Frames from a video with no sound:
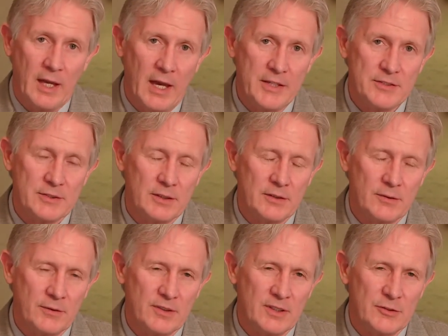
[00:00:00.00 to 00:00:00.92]
Accident
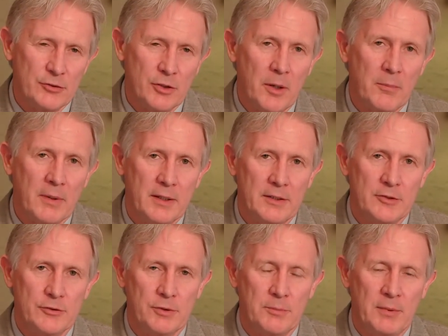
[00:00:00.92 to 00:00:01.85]
or a trauma
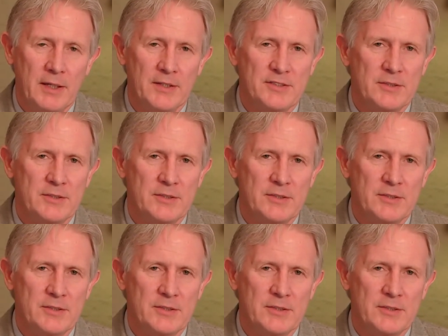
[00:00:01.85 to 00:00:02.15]
injury pain is